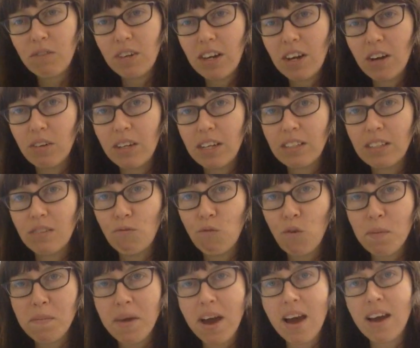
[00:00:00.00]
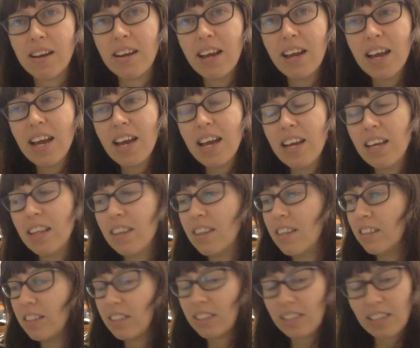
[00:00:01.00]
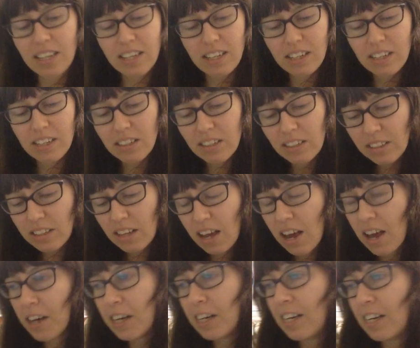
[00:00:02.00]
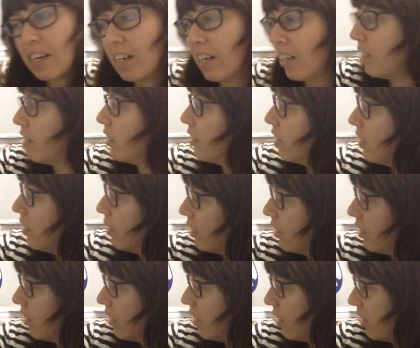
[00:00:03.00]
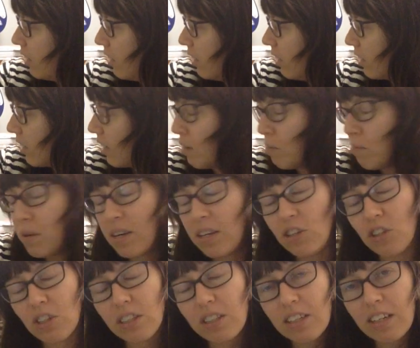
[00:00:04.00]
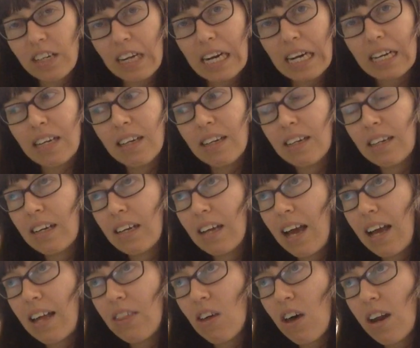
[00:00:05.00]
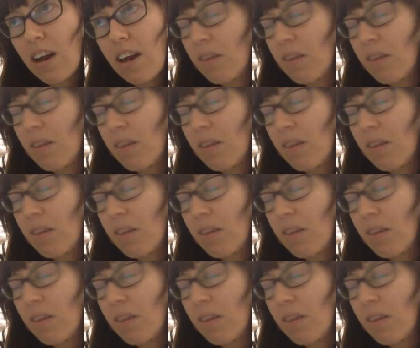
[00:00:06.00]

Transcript: video lesson format. This is gonna be just I thought